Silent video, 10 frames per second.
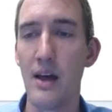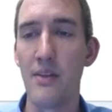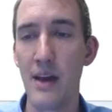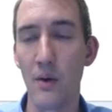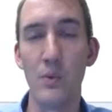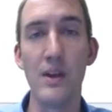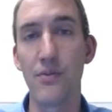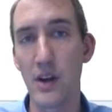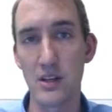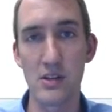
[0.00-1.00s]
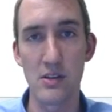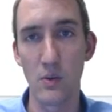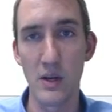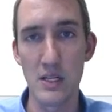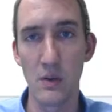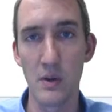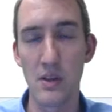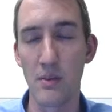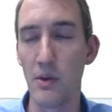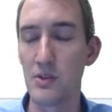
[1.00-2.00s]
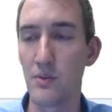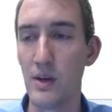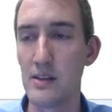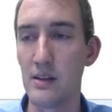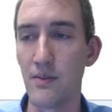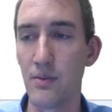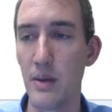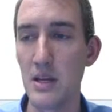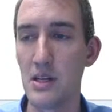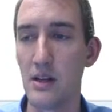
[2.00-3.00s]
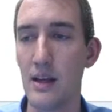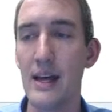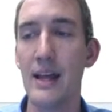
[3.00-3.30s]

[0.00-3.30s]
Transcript: that refreshes the widget with the most recent information.